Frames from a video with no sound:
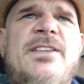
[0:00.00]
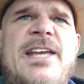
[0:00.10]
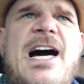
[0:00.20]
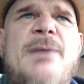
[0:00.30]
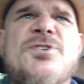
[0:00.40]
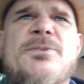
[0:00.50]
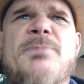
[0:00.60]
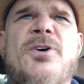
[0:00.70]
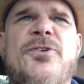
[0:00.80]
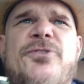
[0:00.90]
the object
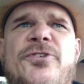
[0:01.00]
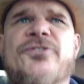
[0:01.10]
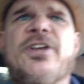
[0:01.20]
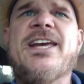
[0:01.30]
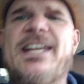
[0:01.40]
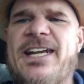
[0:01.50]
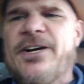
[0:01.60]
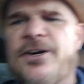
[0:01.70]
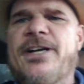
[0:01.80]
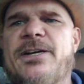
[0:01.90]
ball is the
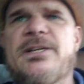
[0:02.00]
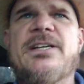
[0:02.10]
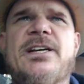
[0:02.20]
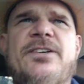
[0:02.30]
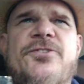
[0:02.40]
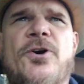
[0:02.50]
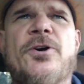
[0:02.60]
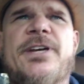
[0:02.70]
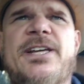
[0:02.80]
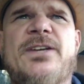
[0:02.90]
secondary
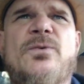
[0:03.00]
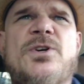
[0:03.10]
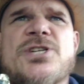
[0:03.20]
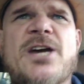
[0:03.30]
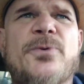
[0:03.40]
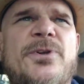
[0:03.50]
target, which I